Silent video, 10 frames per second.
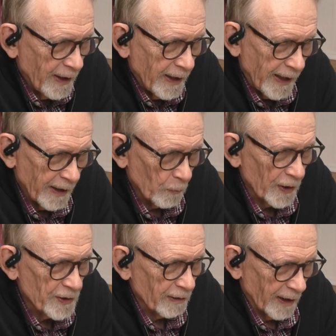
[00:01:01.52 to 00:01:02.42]
And
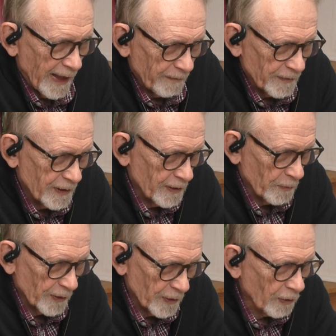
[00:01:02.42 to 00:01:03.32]
what's left is
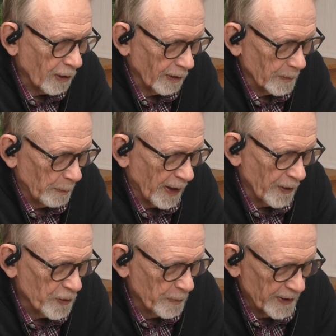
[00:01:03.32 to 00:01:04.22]
what's called the
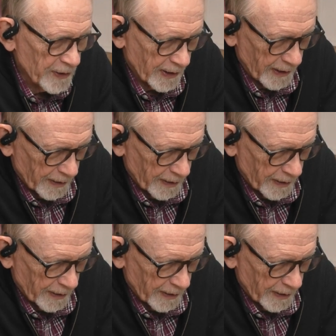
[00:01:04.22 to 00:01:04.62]
parchment skin.